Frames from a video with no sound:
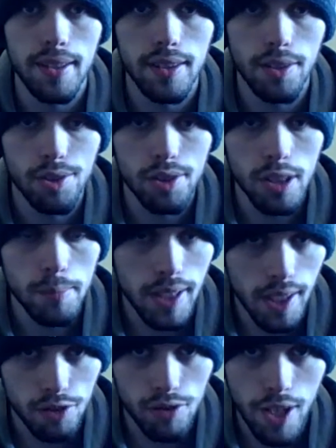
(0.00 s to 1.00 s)
There's going to
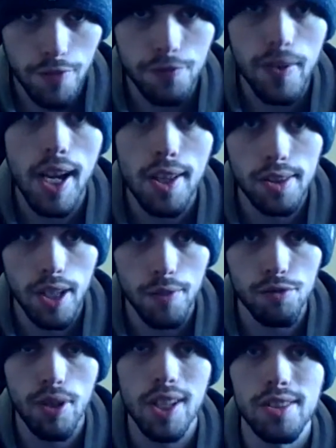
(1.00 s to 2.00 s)
be a phase
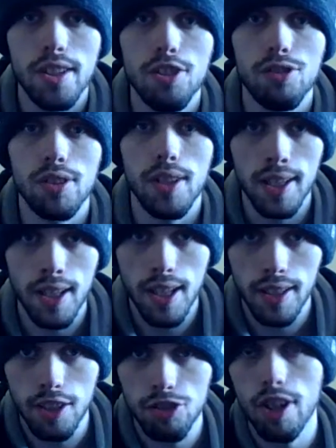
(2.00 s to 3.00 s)
of transition and
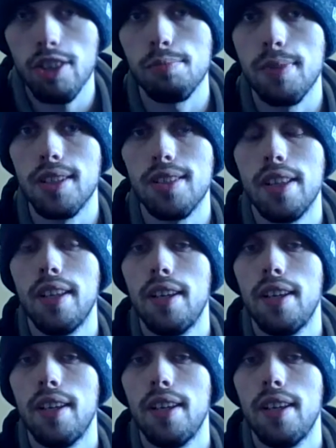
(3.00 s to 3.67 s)
an adjustment